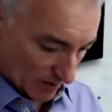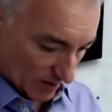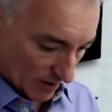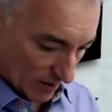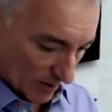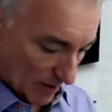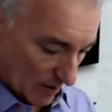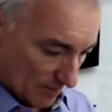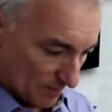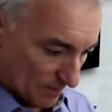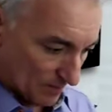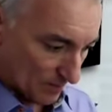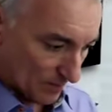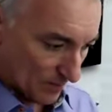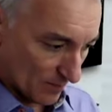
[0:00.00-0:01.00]

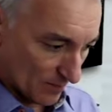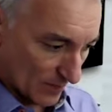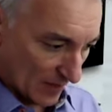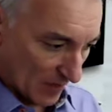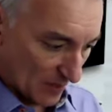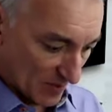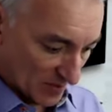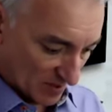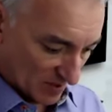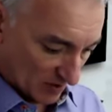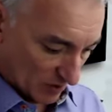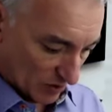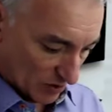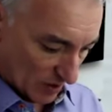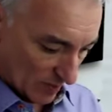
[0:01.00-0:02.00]
and business
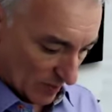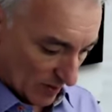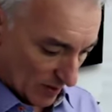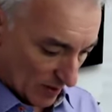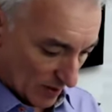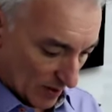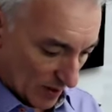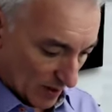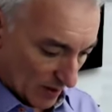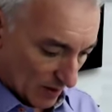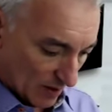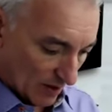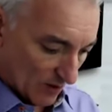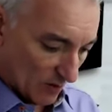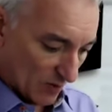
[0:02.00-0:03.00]
leadership. And
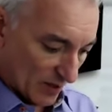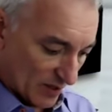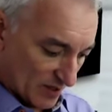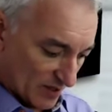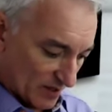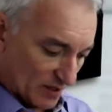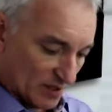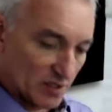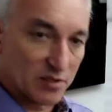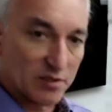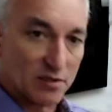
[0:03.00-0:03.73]
another one is this